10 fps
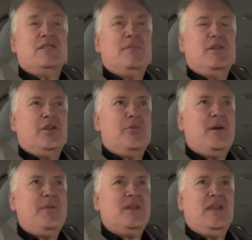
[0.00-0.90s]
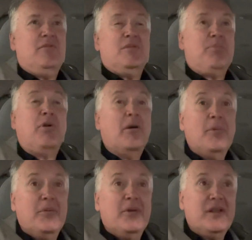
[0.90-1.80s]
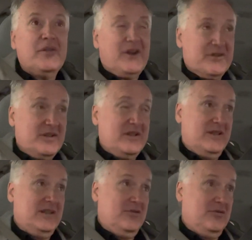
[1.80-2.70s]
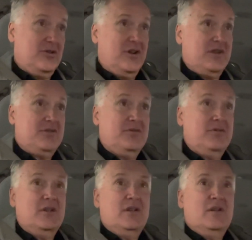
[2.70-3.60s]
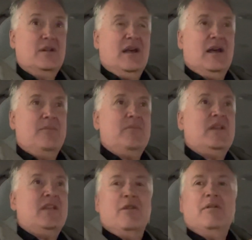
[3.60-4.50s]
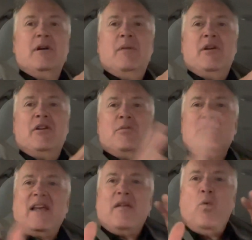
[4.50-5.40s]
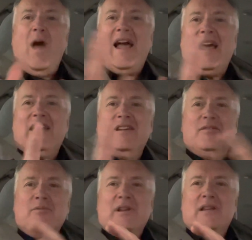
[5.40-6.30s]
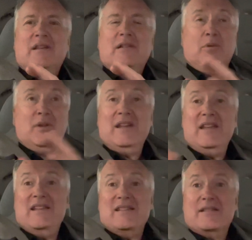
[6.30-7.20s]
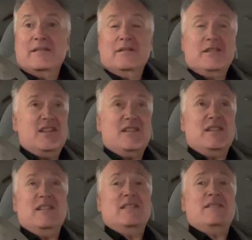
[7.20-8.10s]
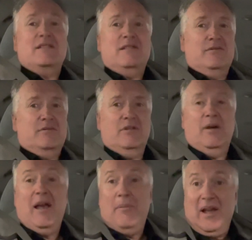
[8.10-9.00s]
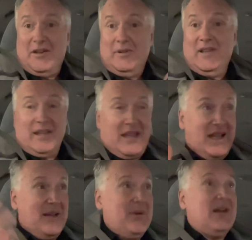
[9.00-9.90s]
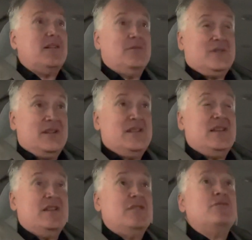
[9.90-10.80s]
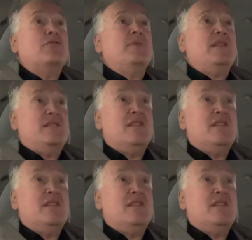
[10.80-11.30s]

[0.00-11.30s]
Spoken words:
like Obamacare was probably, as far as I could tell, trying to, America was out of whack when it just is. I'm actually in the car park. I wasn't intending to talk about this,